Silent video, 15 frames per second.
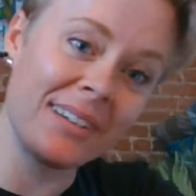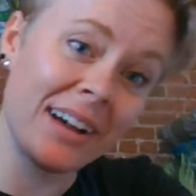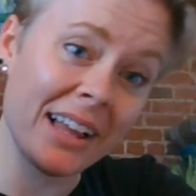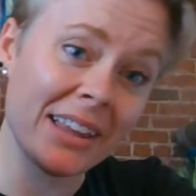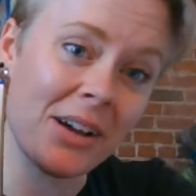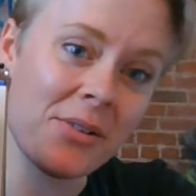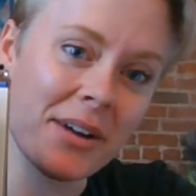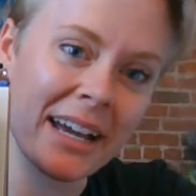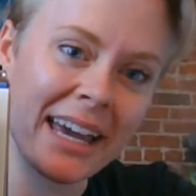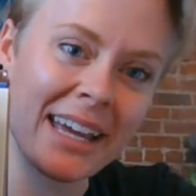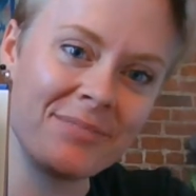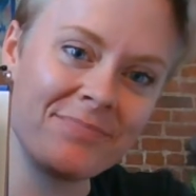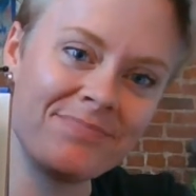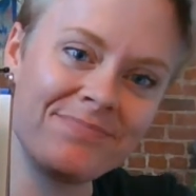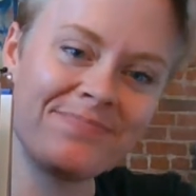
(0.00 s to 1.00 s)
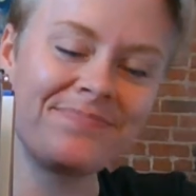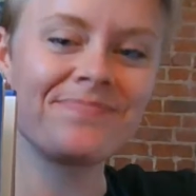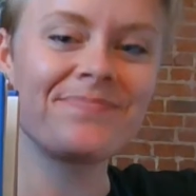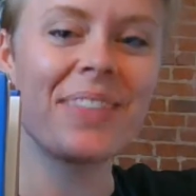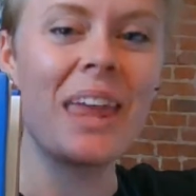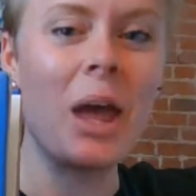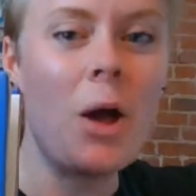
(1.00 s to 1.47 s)
Hello again.
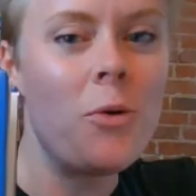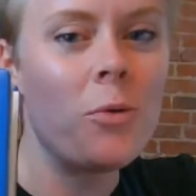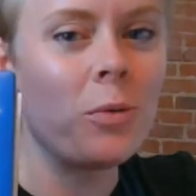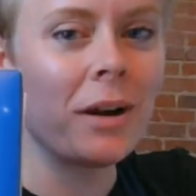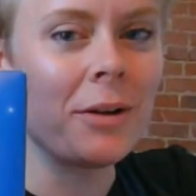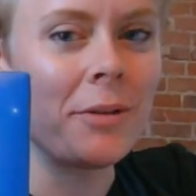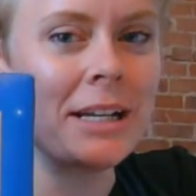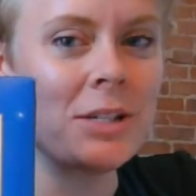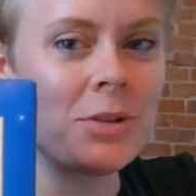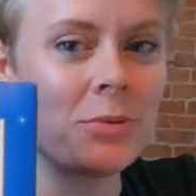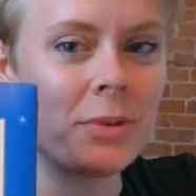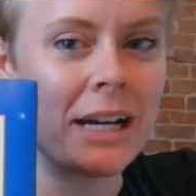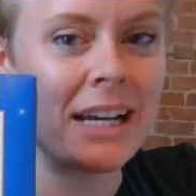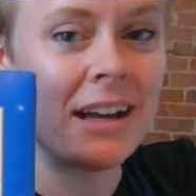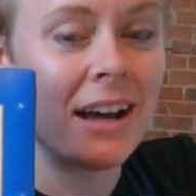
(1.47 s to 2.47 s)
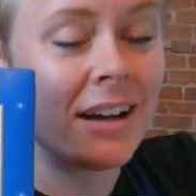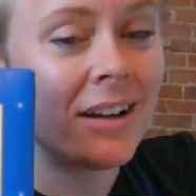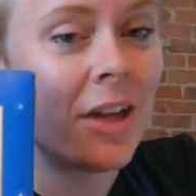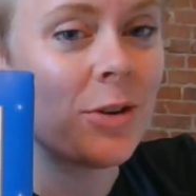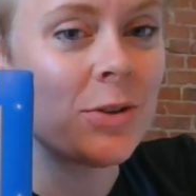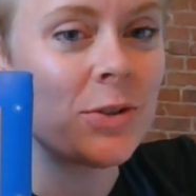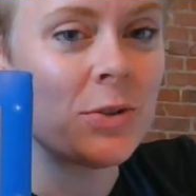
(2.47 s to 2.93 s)
We're going to read
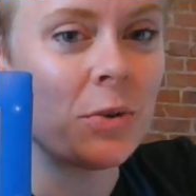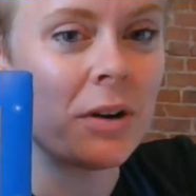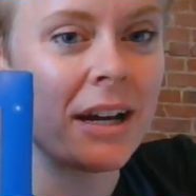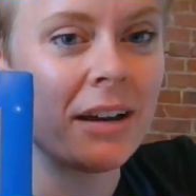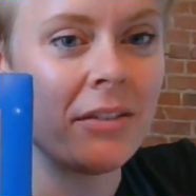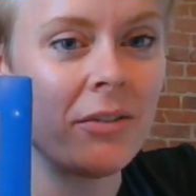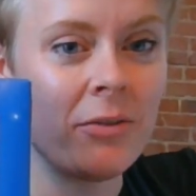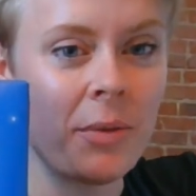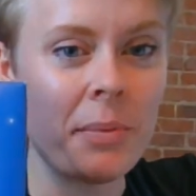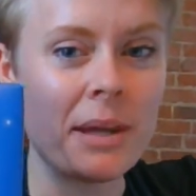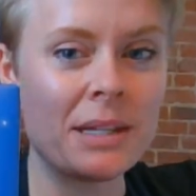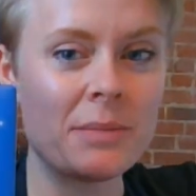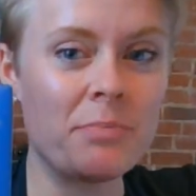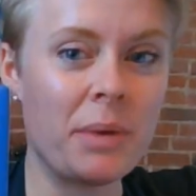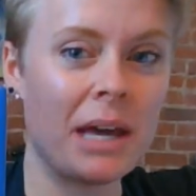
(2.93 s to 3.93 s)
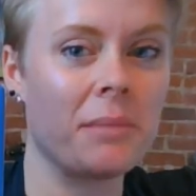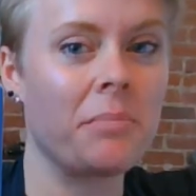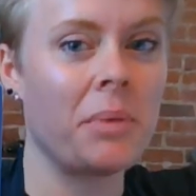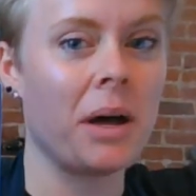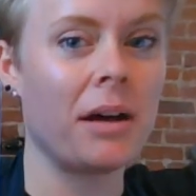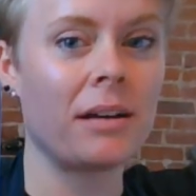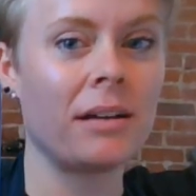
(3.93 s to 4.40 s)
another story from this big
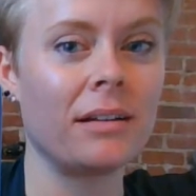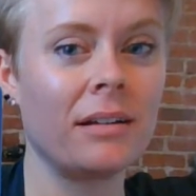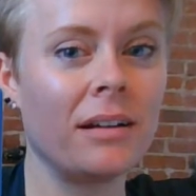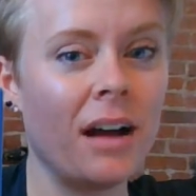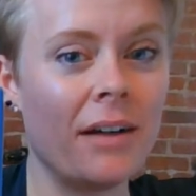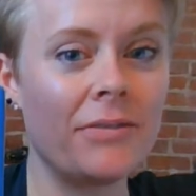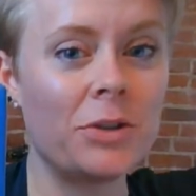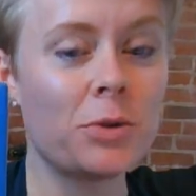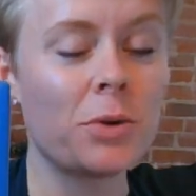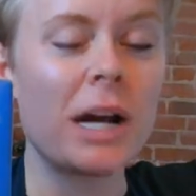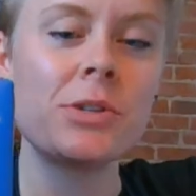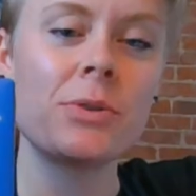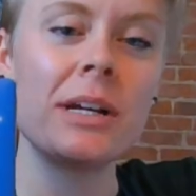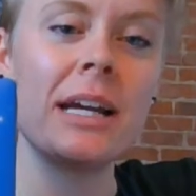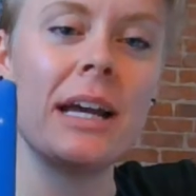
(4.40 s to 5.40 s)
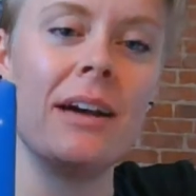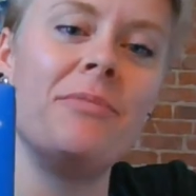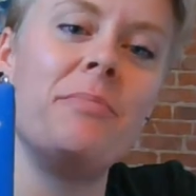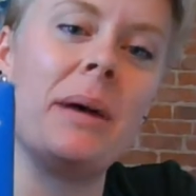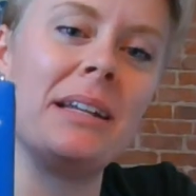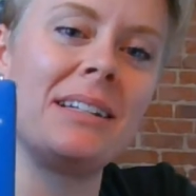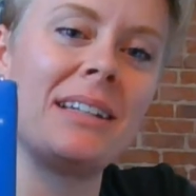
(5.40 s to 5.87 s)
book of Treasury of
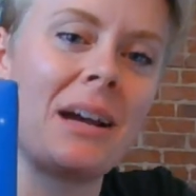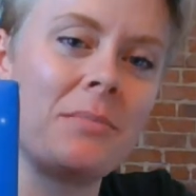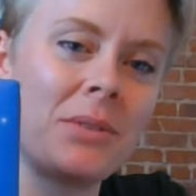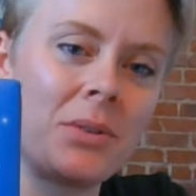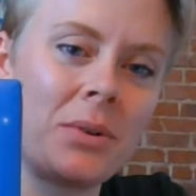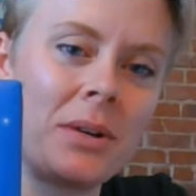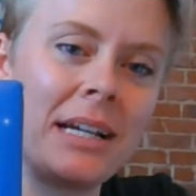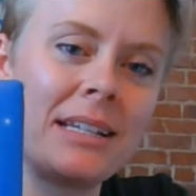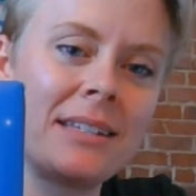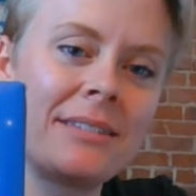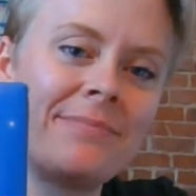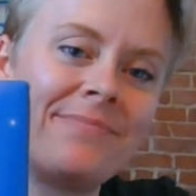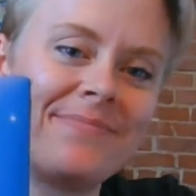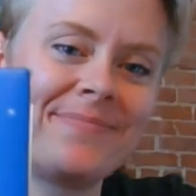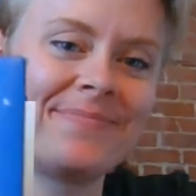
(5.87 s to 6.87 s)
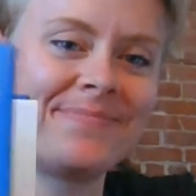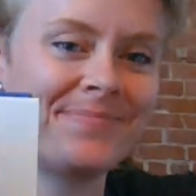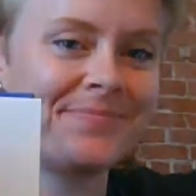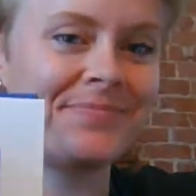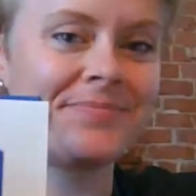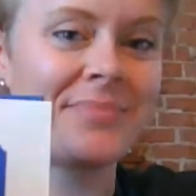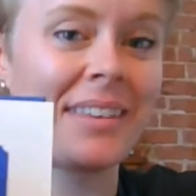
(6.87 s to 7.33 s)
Bedtime Stories.
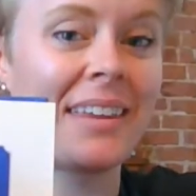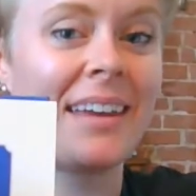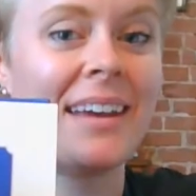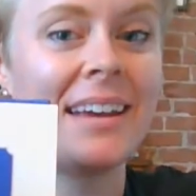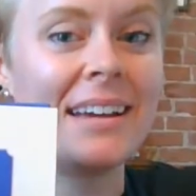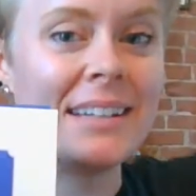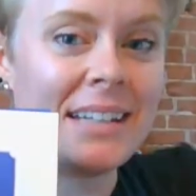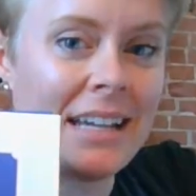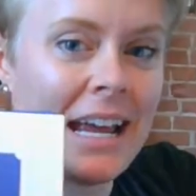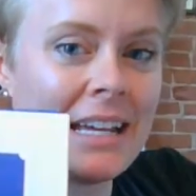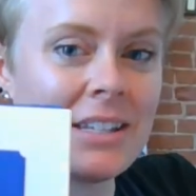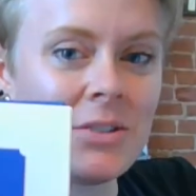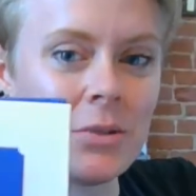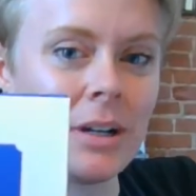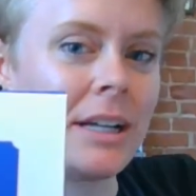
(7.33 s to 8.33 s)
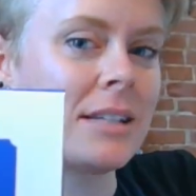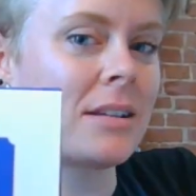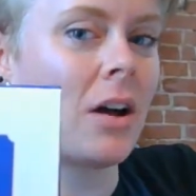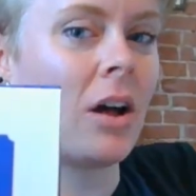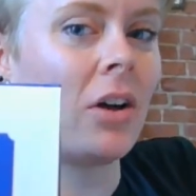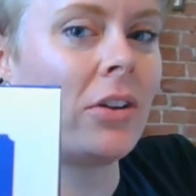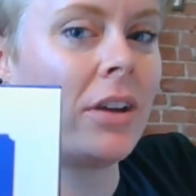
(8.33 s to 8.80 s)
Today's story is
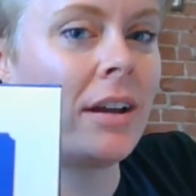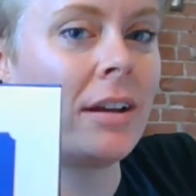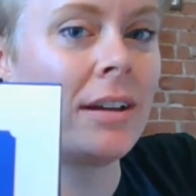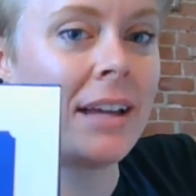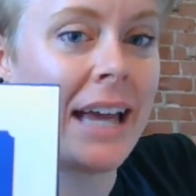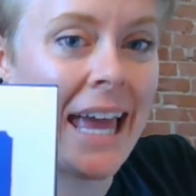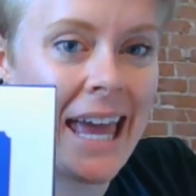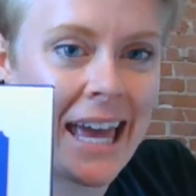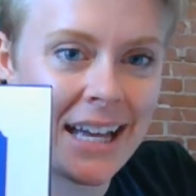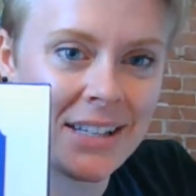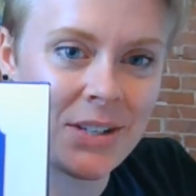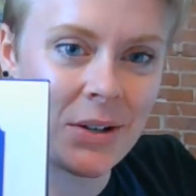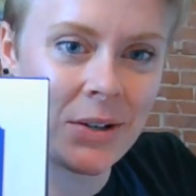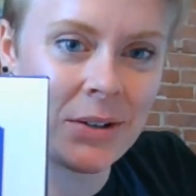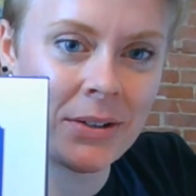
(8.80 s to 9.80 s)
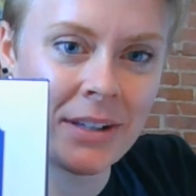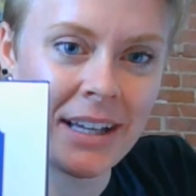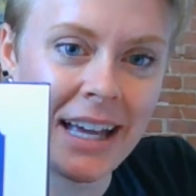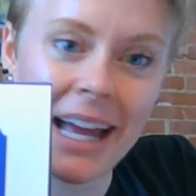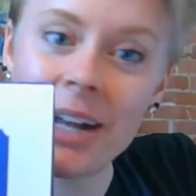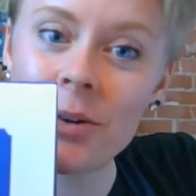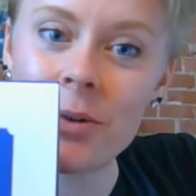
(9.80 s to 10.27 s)
called Hansel
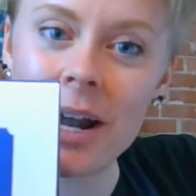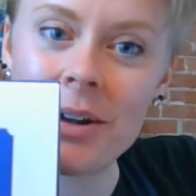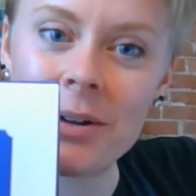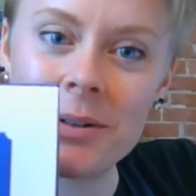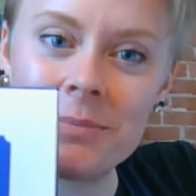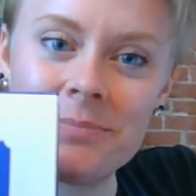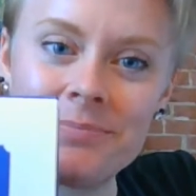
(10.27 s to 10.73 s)
and Gretel.